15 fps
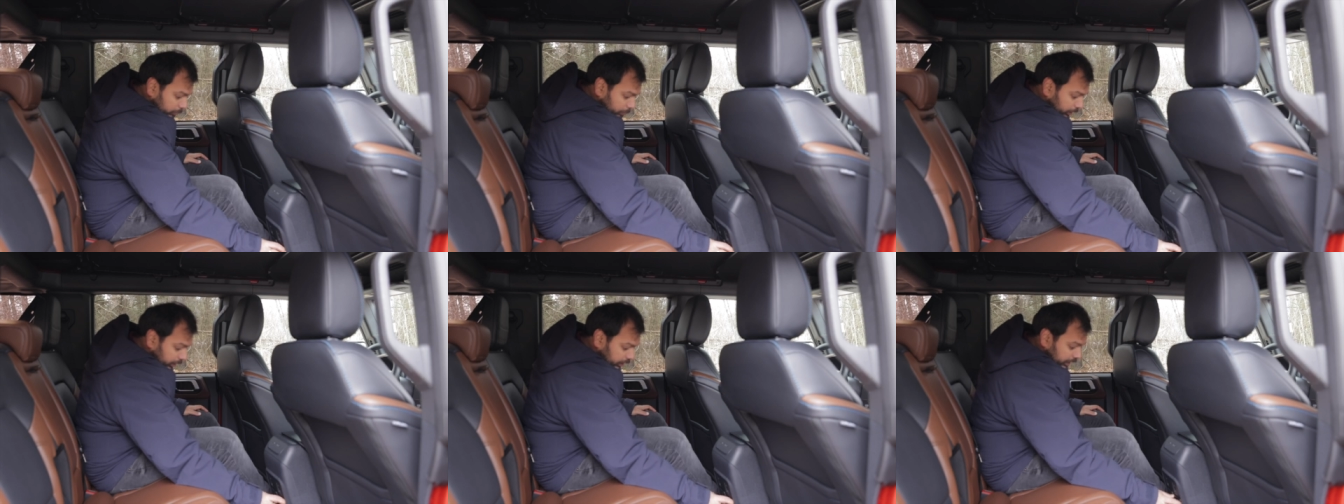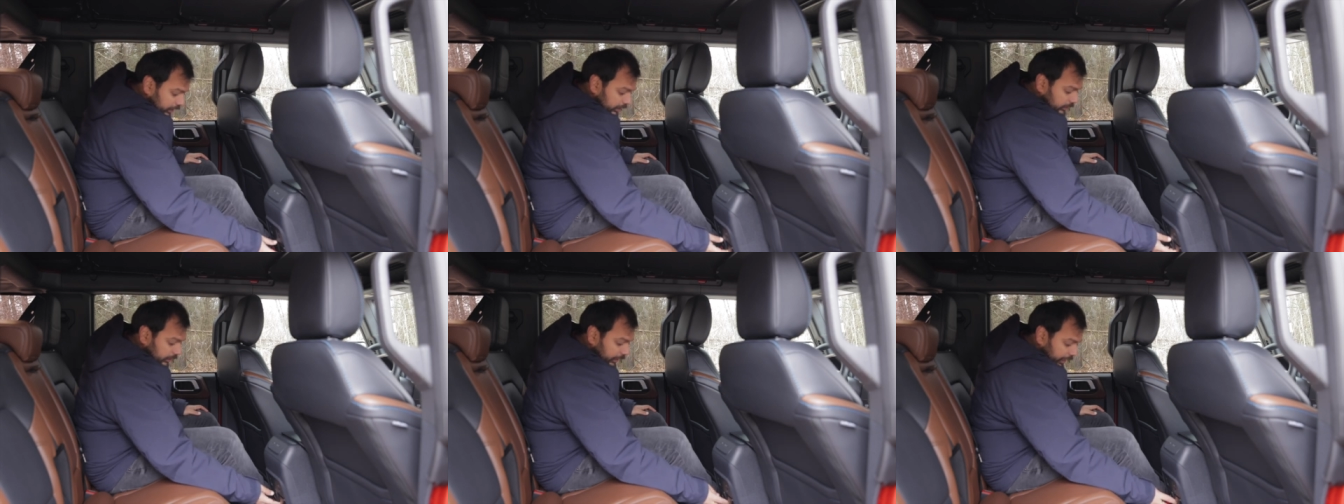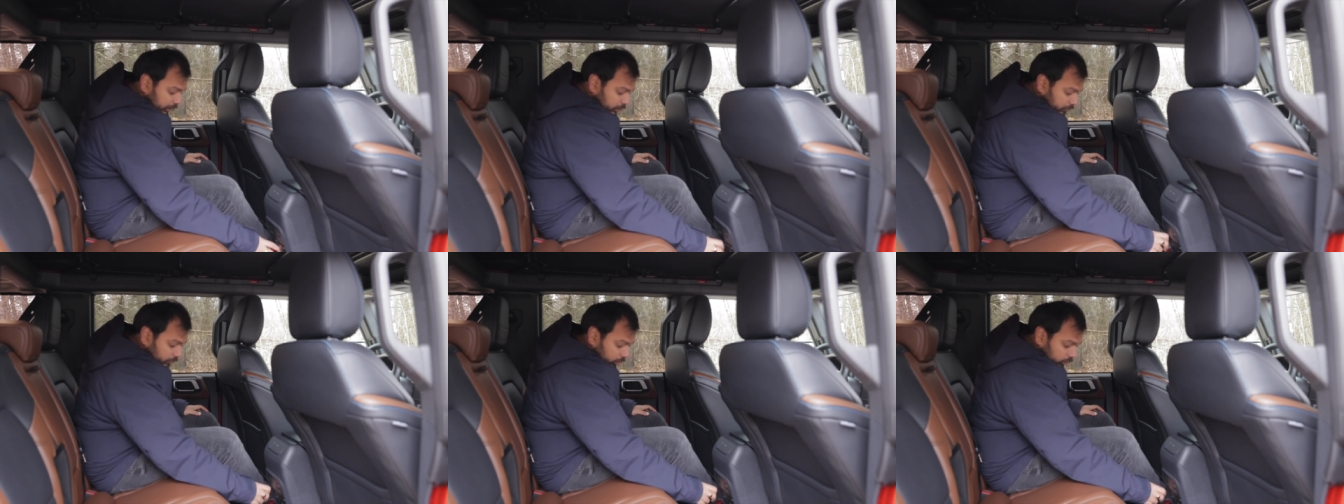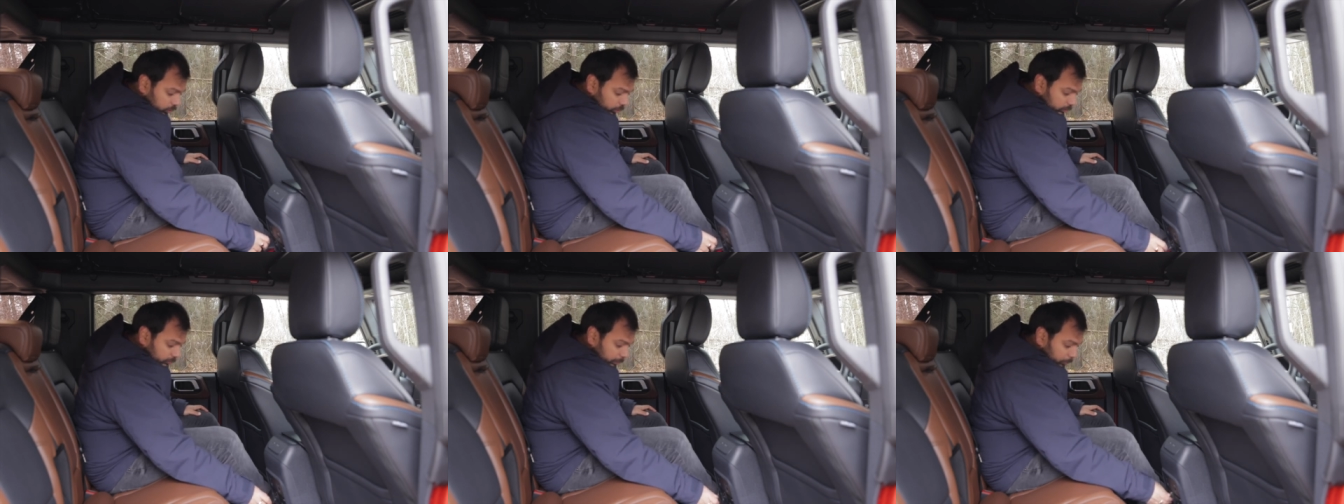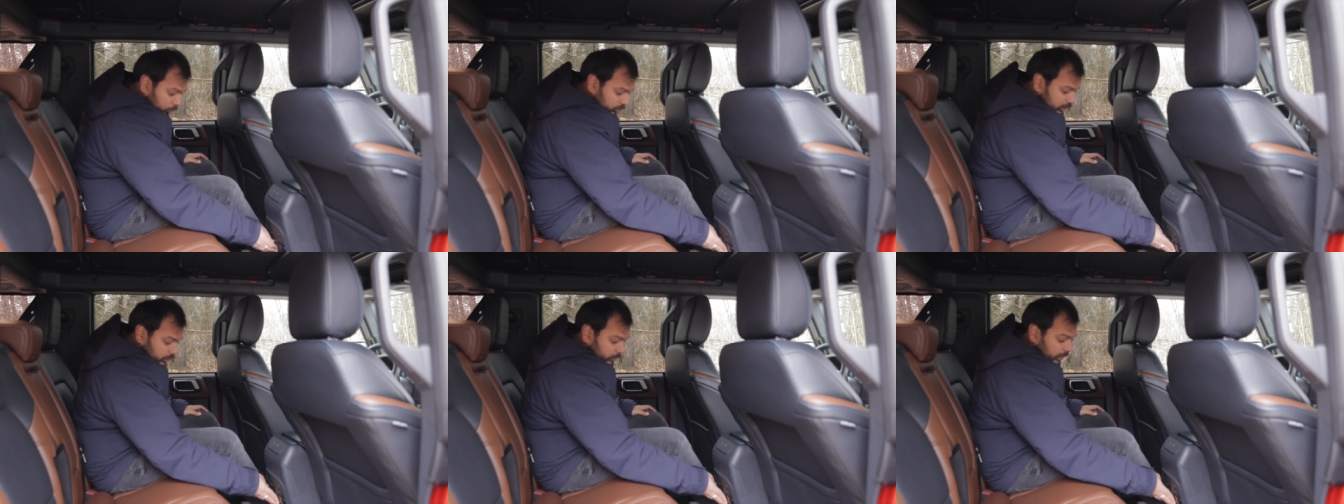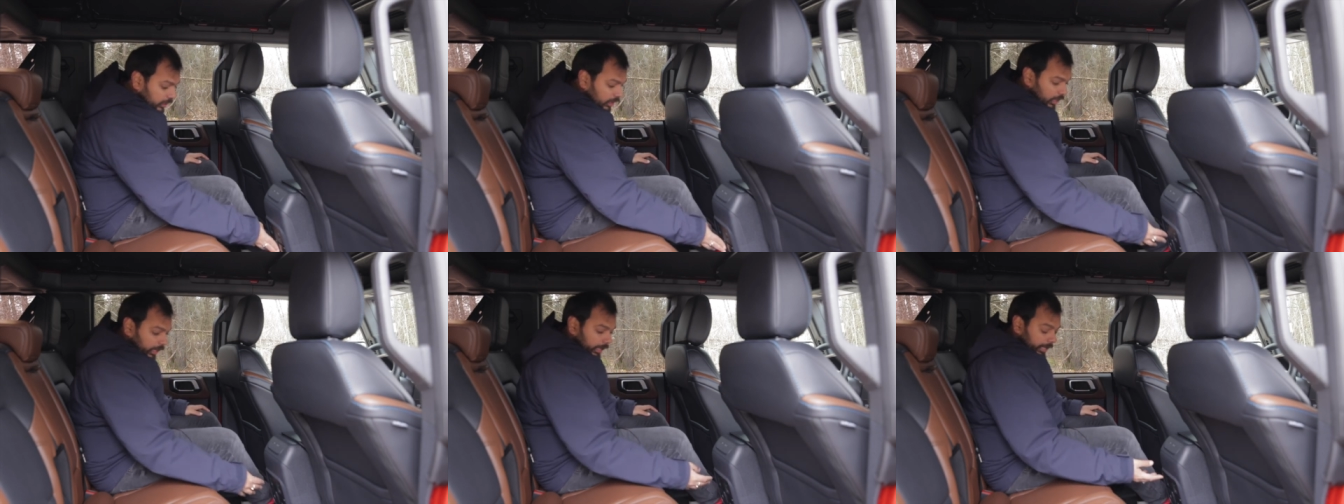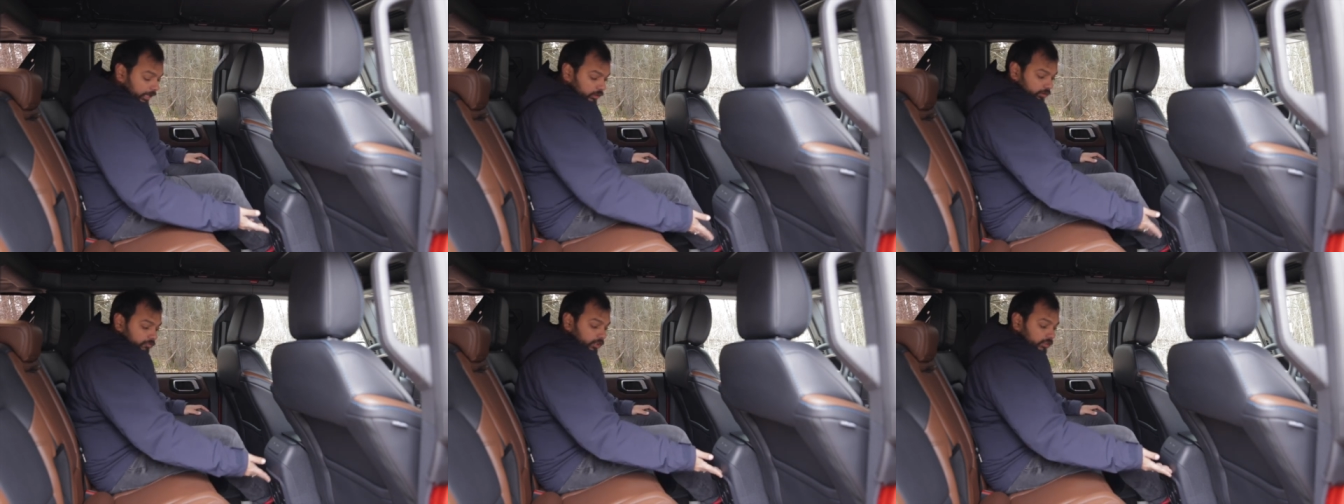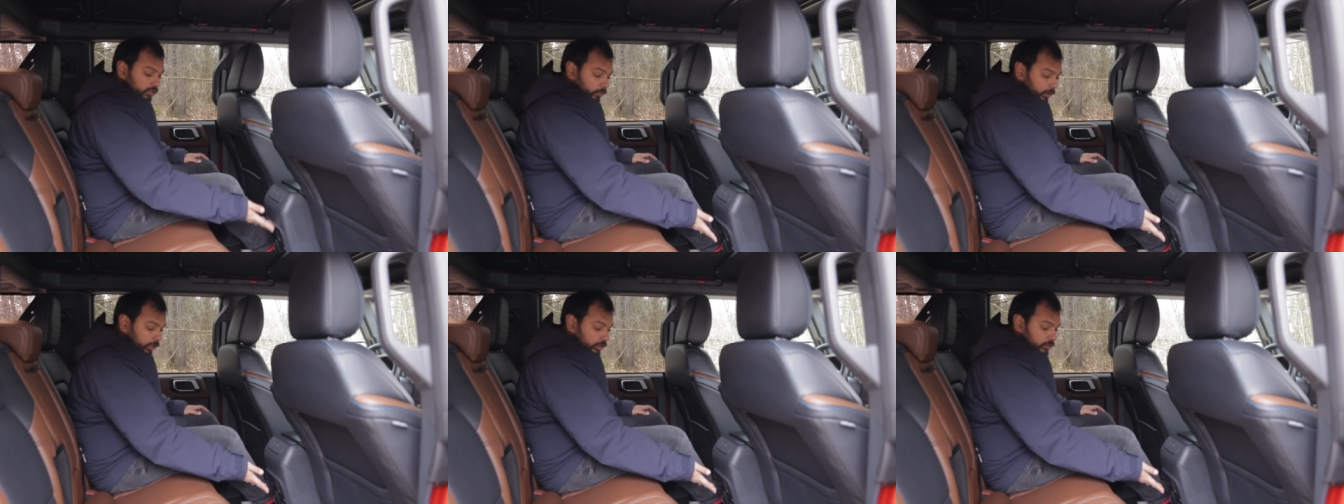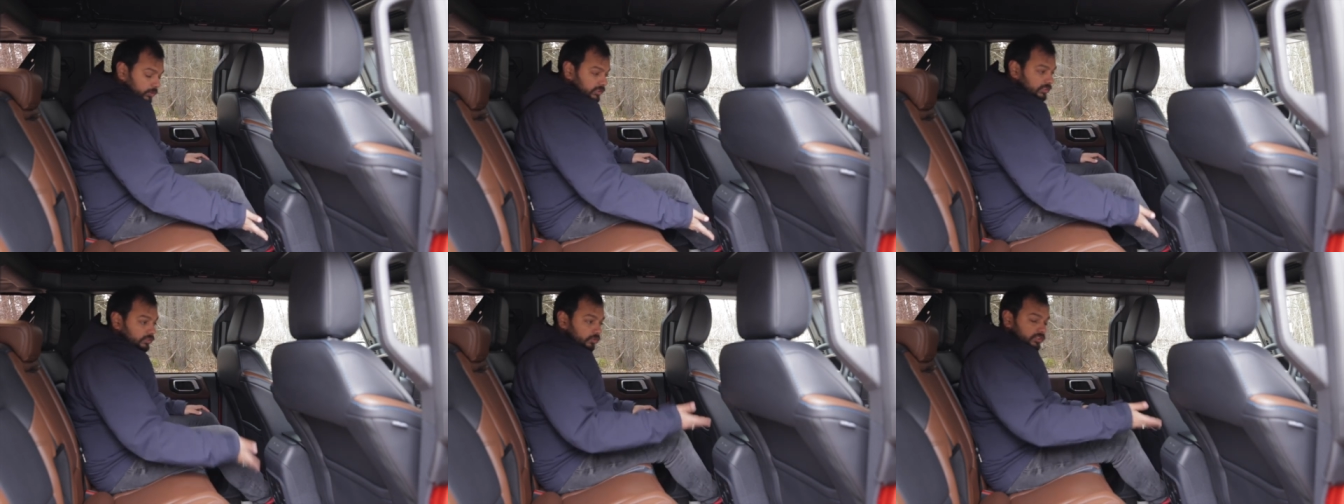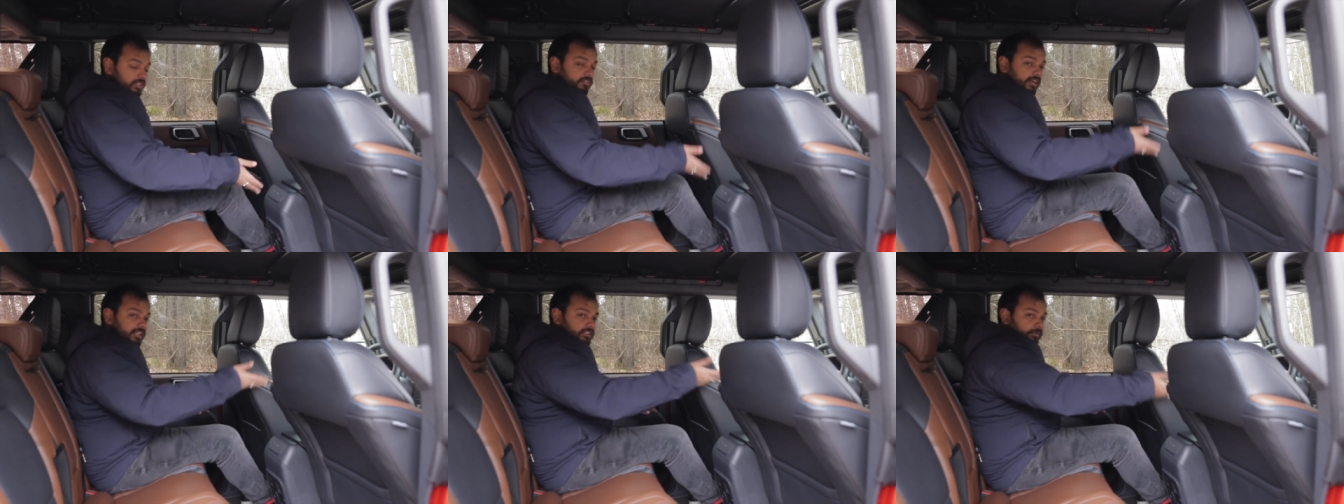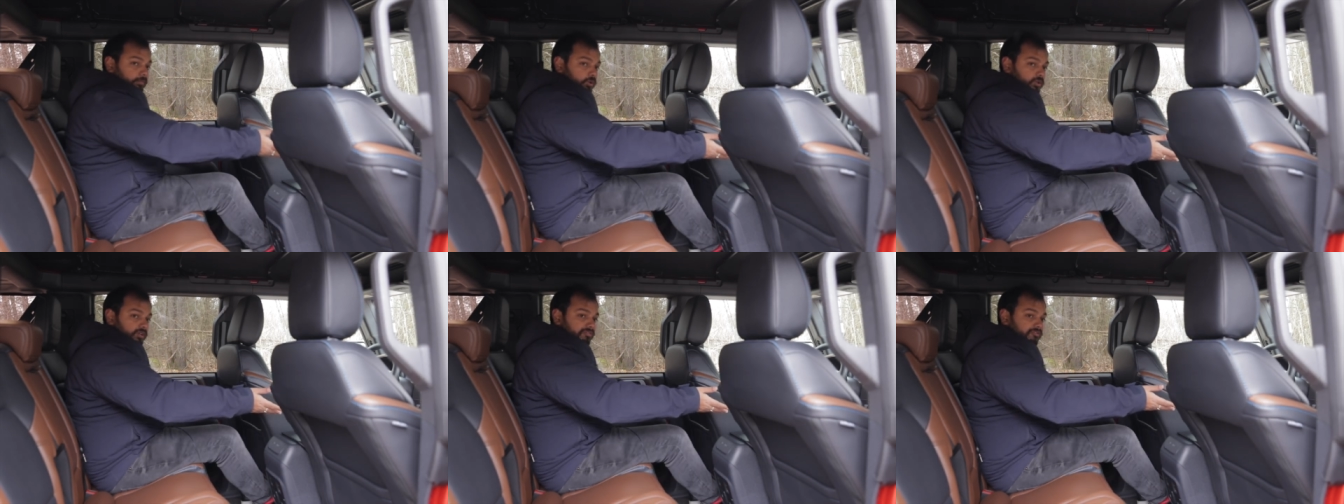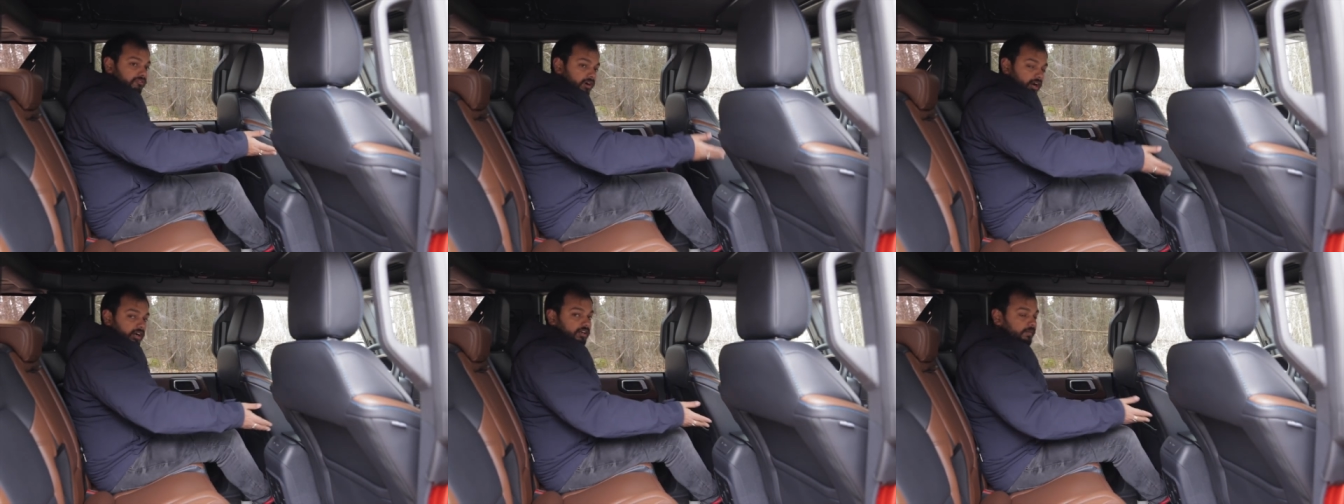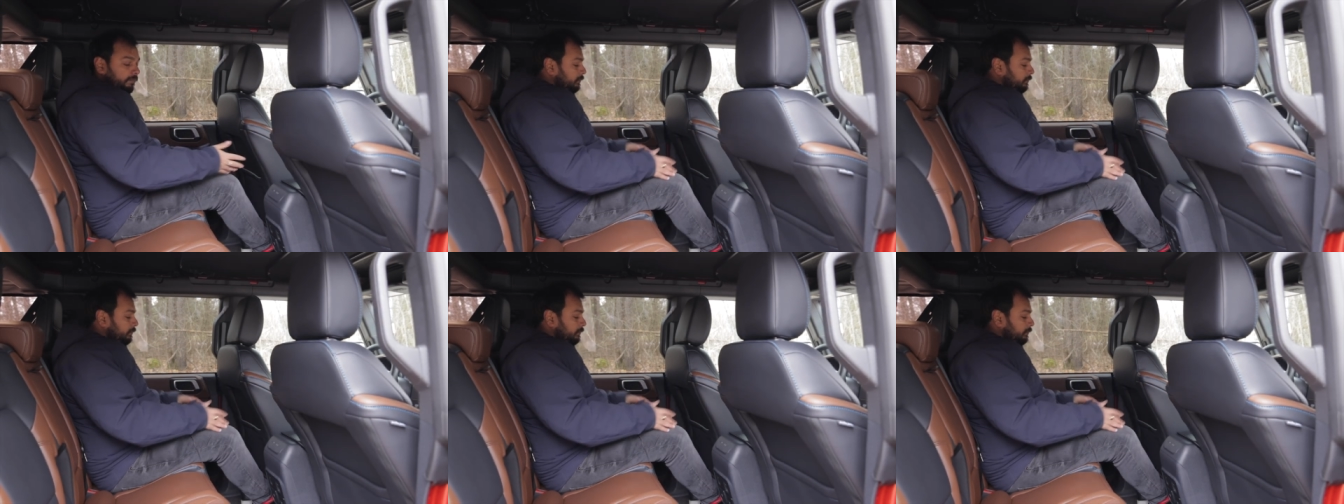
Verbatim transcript: plug in anything and you've got USB ports as well and you've got the window switches which are very similar to the front